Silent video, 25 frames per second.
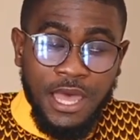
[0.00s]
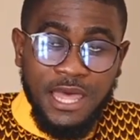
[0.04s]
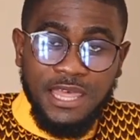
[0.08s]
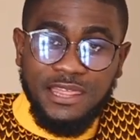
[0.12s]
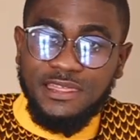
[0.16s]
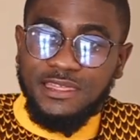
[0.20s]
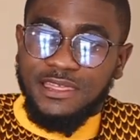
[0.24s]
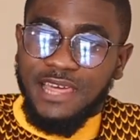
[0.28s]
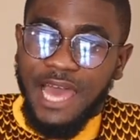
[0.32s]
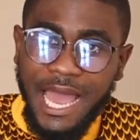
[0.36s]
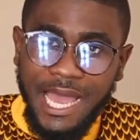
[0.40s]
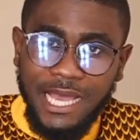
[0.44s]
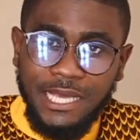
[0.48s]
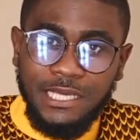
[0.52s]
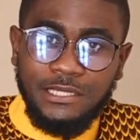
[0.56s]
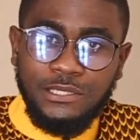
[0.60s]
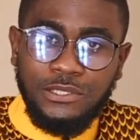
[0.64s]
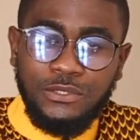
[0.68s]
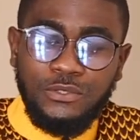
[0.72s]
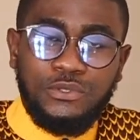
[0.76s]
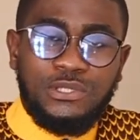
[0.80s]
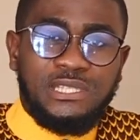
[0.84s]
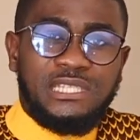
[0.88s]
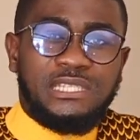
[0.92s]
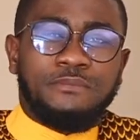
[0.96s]
Thanks
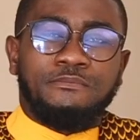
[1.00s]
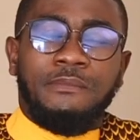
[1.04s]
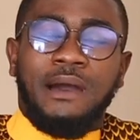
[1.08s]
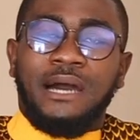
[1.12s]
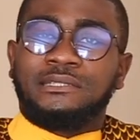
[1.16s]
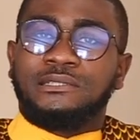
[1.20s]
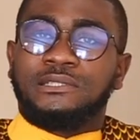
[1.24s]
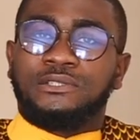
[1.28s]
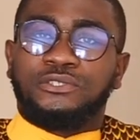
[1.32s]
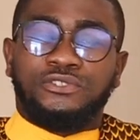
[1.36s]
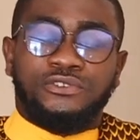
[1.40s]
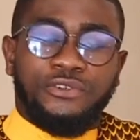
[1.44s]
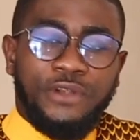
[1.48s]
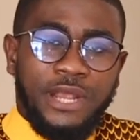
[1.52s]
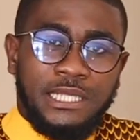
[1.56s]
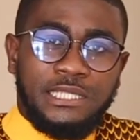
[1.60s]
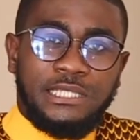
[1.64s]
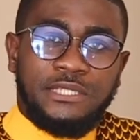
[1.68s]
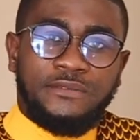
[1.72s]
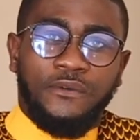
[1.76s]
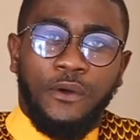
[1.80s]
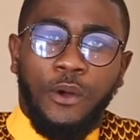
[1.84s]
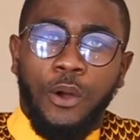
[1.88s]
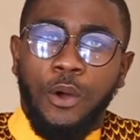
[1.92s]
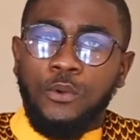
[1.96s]
to Smart
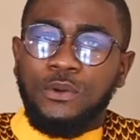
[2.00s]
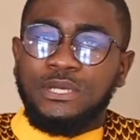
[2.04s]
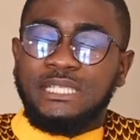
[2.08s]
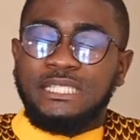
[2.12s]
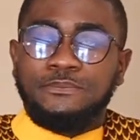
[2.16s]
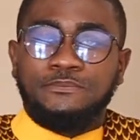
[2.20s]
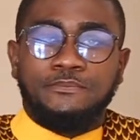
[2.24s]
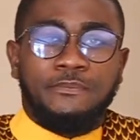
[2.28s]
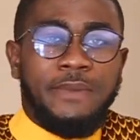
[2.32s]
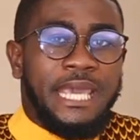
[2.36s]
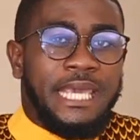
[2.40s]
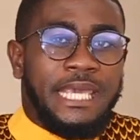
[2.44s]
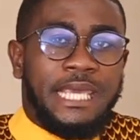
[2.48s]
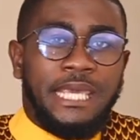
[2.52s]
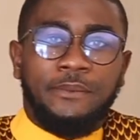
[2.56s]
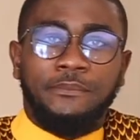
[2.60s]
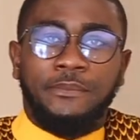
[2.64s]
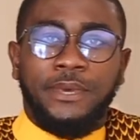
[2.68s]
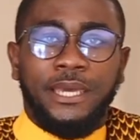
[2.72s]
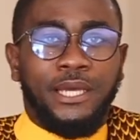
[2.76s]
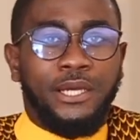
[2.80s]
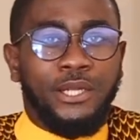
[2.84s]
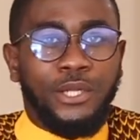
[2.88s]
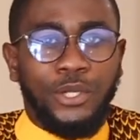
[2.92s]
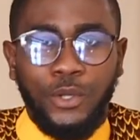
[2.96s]
Trends for always making
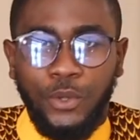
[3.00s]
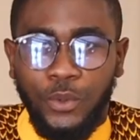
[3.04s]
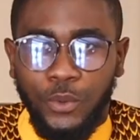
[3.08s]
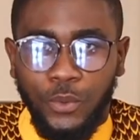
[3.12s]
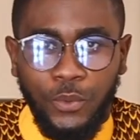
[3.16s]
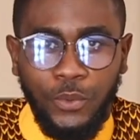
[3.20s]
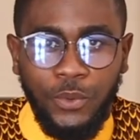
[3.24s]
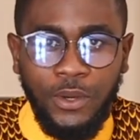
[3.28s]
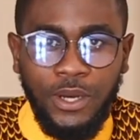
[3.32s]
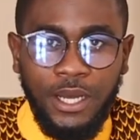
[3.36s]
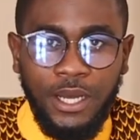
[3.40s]
me glow.